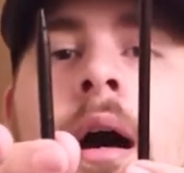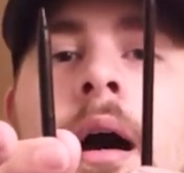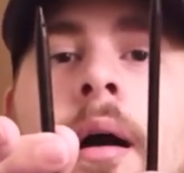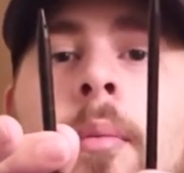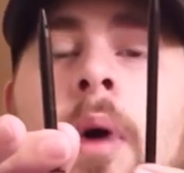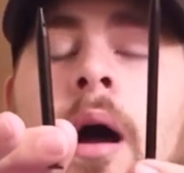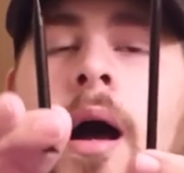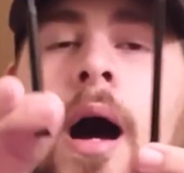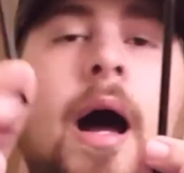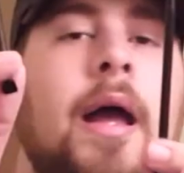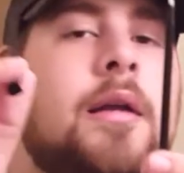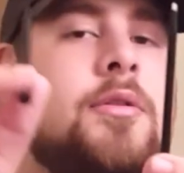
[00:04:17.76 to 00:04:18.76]

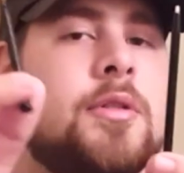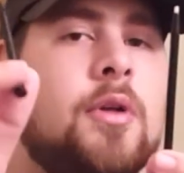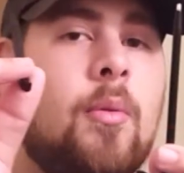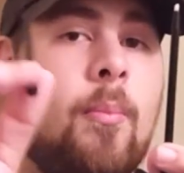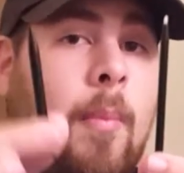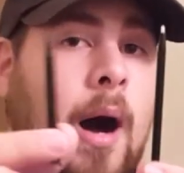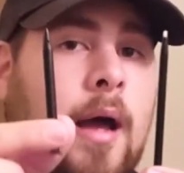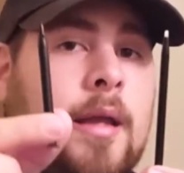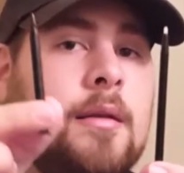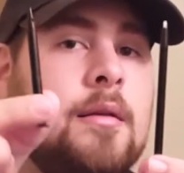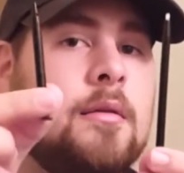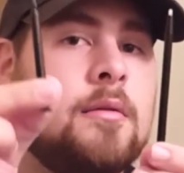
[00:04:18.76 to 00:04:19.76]
I actually don't
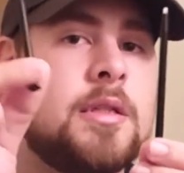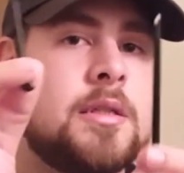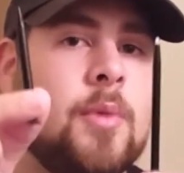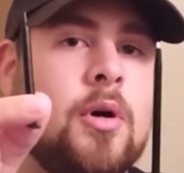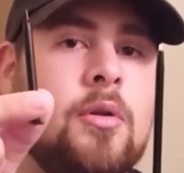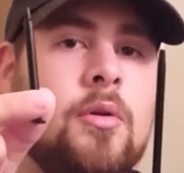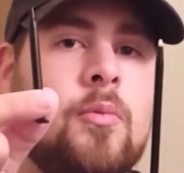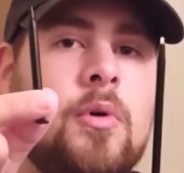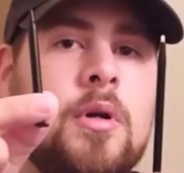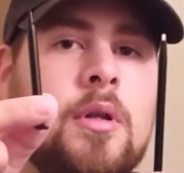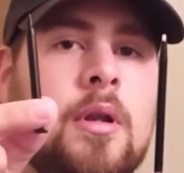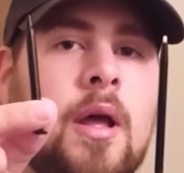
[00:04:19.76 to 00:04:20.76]
mind the smaller
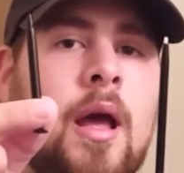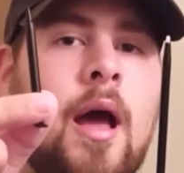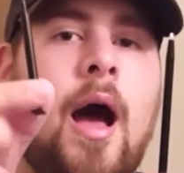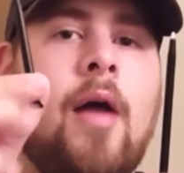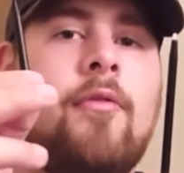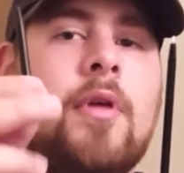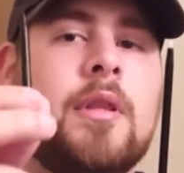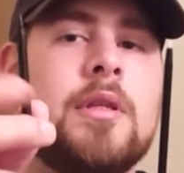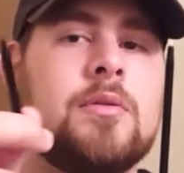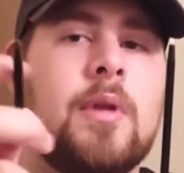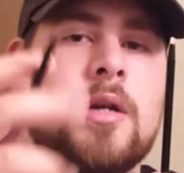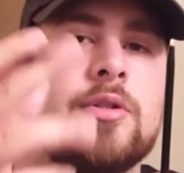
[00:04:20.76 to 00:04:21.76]
one. I feel like
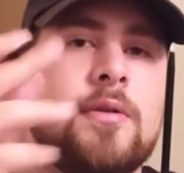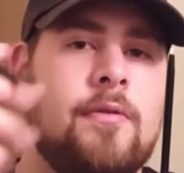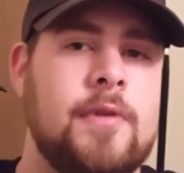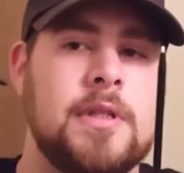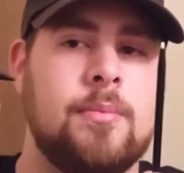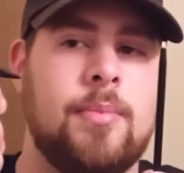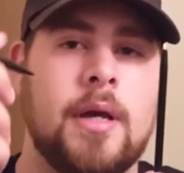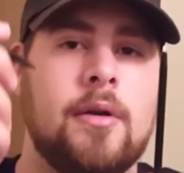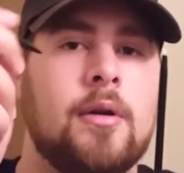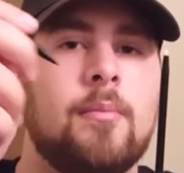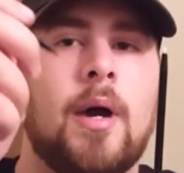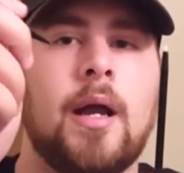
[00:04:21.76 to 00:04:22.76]
this one actually fits better
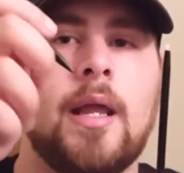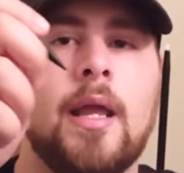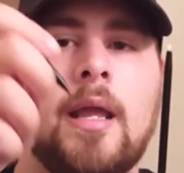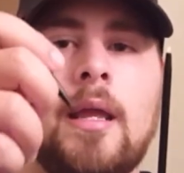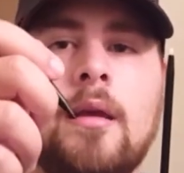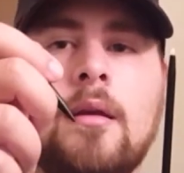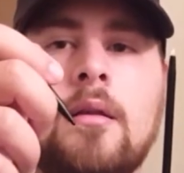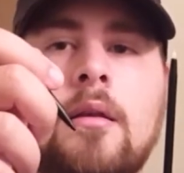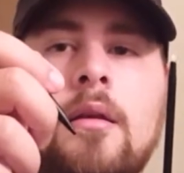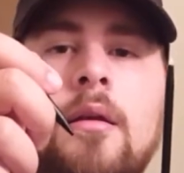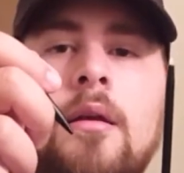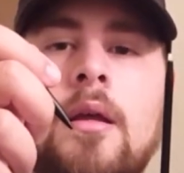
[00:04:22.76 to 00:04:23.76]
in my hand,
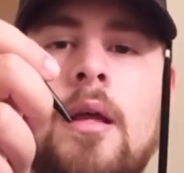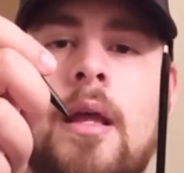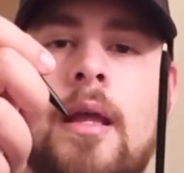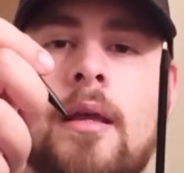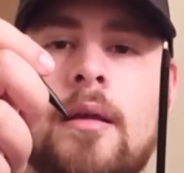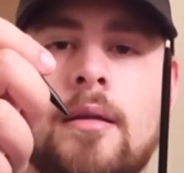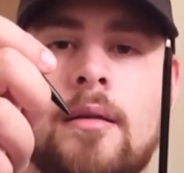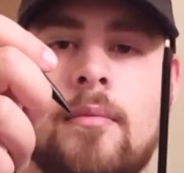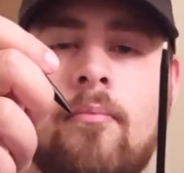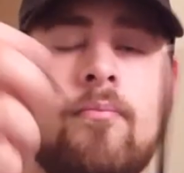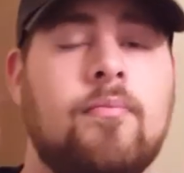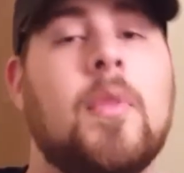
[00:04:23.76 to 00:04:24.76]
and
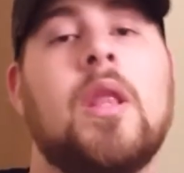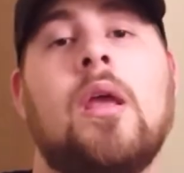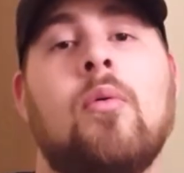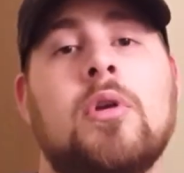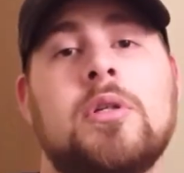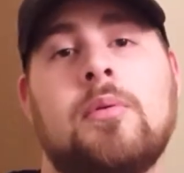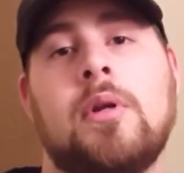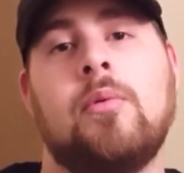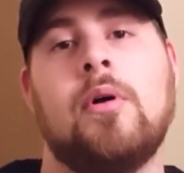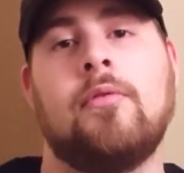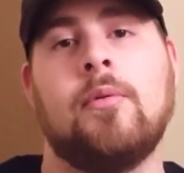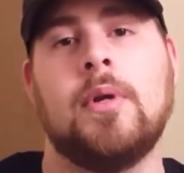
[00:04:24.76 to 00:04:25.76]
it works pretty
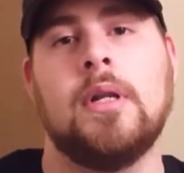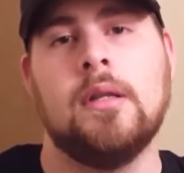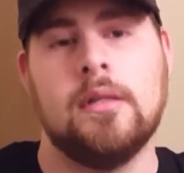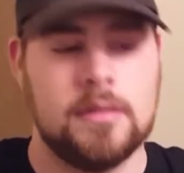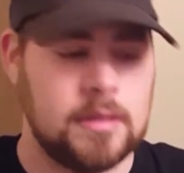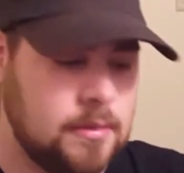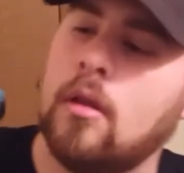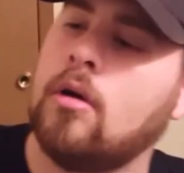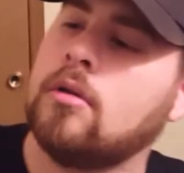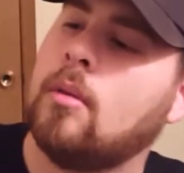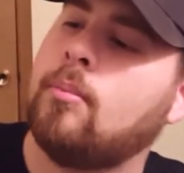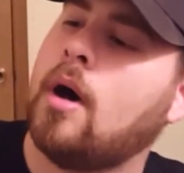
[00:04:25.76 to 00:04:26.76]
well for what it is.
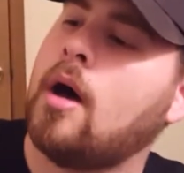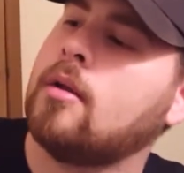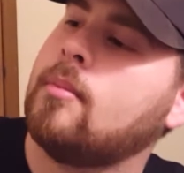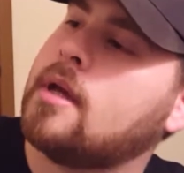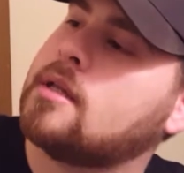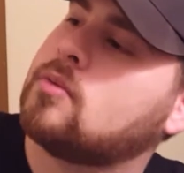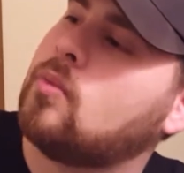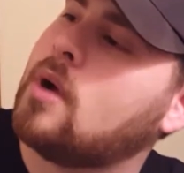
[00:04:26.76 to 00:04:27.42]
Along the bottom as